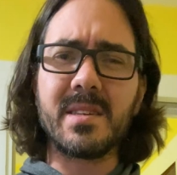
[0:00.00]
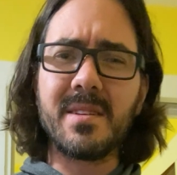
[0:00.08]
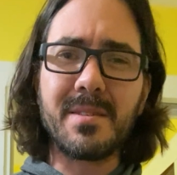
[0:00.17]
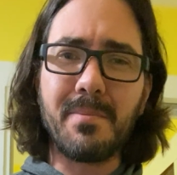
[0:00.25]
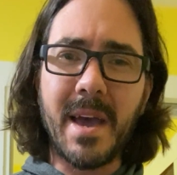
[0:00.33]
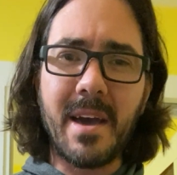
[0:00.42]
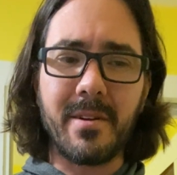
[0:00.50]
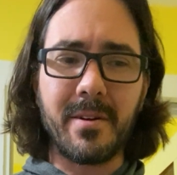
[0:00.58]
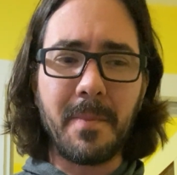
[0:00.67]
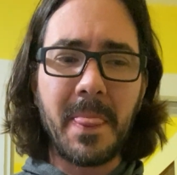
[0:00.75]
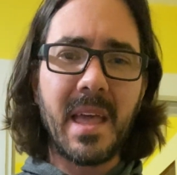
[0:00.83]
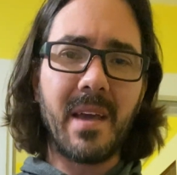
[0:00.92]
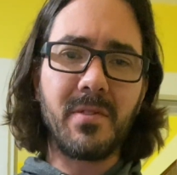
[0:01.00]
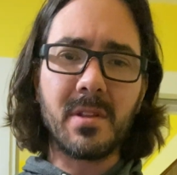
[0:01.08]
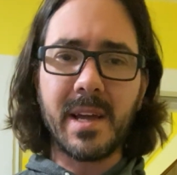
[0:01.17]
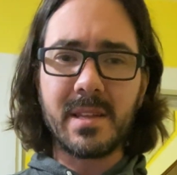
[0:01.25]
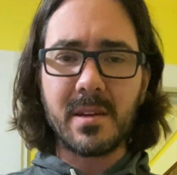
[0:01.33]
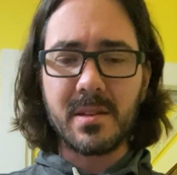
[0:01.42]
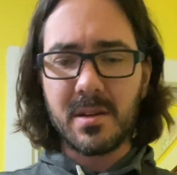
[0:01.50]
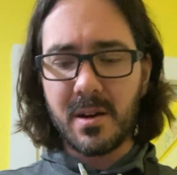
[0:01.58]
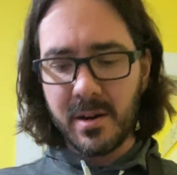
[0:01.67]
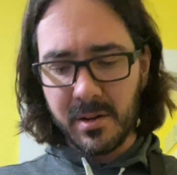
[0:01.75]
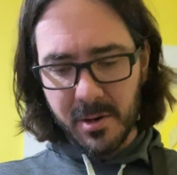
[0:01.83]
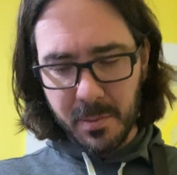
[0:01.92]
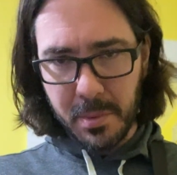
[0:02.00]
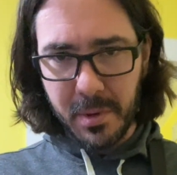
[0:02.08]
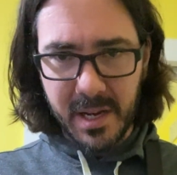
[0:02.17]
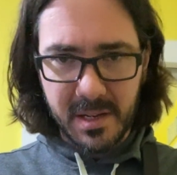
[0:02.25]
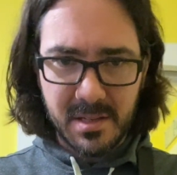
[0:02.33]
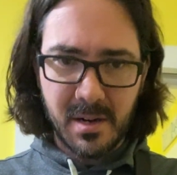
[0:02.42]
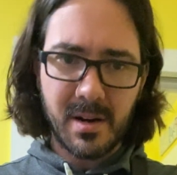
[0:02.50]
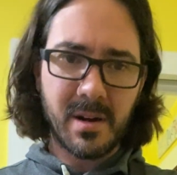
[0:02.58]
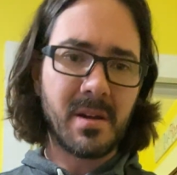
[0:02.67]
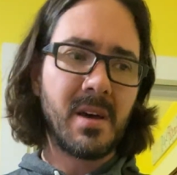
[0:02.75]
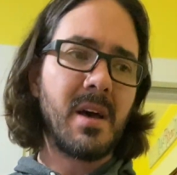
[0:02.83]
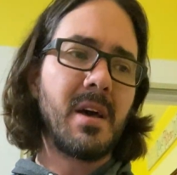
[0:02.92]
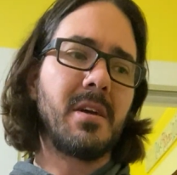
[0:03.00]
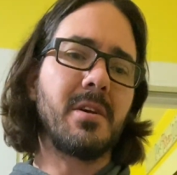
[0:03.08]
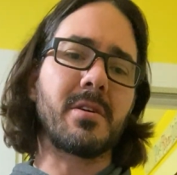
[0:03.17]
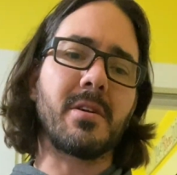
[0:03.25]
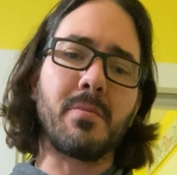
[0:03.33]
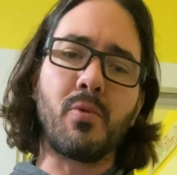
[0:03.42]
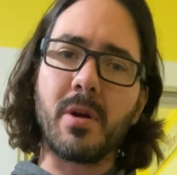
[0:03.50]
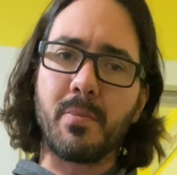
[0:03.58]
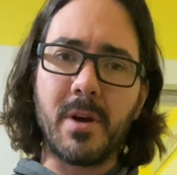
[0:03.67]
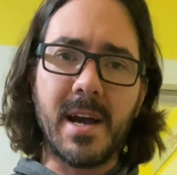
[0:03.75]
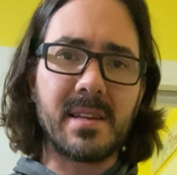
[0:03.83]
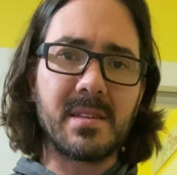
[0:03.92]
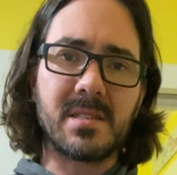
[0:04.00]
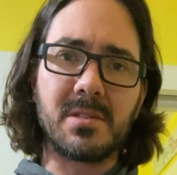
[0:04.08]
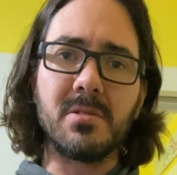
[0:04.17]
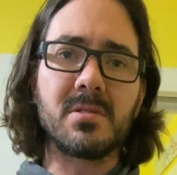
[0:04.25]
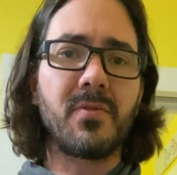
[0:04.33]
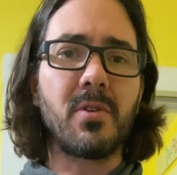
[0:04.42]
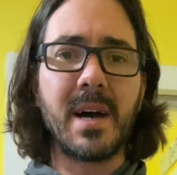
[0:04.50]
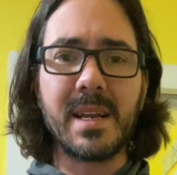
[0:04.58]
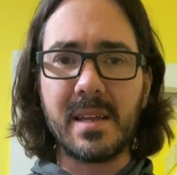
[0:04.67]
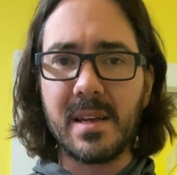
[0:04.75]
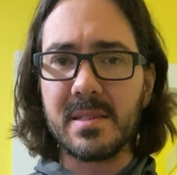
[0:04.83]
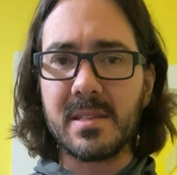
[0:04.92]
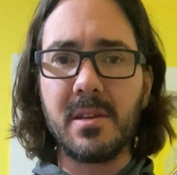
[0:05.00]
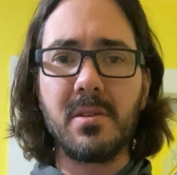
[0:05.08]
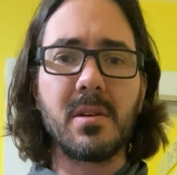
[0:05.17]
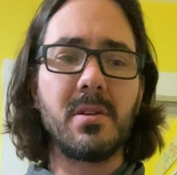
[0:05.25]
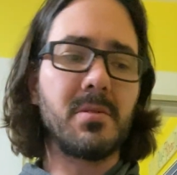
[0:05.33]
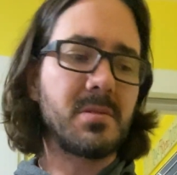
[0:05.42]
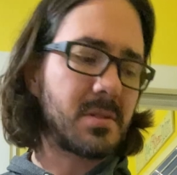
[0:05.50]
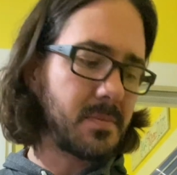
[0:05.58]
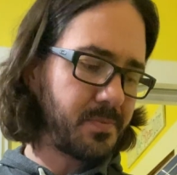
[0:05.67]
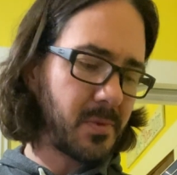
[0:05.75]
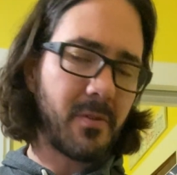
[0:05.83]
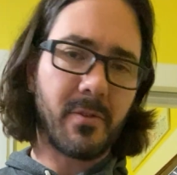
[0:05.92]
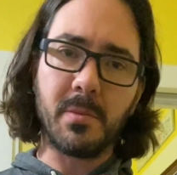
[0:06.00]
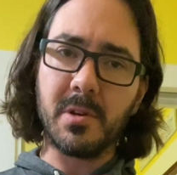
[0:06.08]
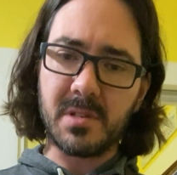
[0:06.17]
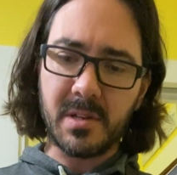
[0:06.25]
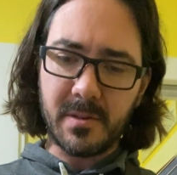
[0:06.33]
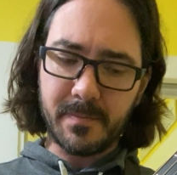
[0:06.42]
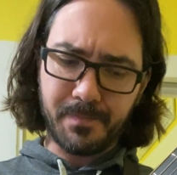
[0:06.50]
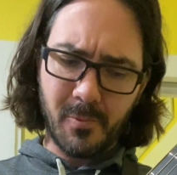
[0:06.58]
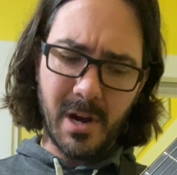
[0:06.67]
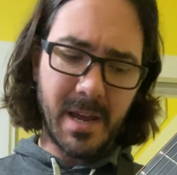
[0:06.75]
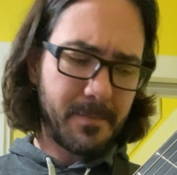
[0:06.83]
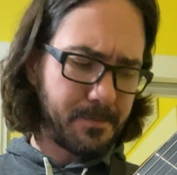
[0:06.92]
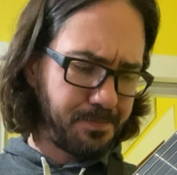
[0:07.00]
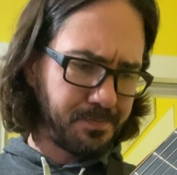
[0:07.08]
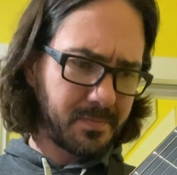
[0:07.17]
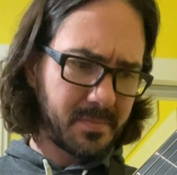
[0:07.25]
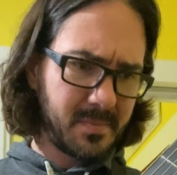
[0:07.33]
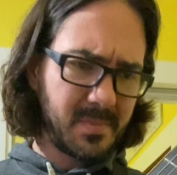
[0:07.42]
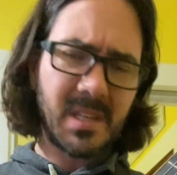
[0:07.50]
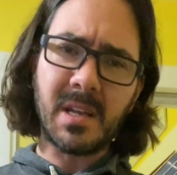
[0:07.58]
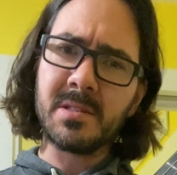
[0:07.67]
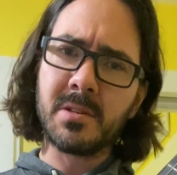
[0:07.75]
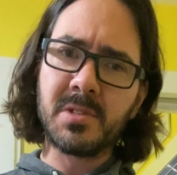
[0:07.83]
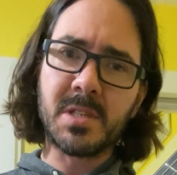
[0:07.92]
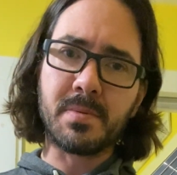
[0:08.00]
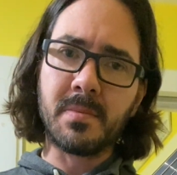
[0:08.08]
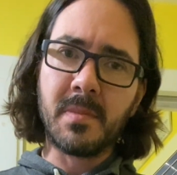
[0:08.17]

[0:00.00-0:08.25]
It doesn't matter. If you like the guitar, you're going to be playing guitar, you're going to want to practice useful ideas that you can use over music, right? So just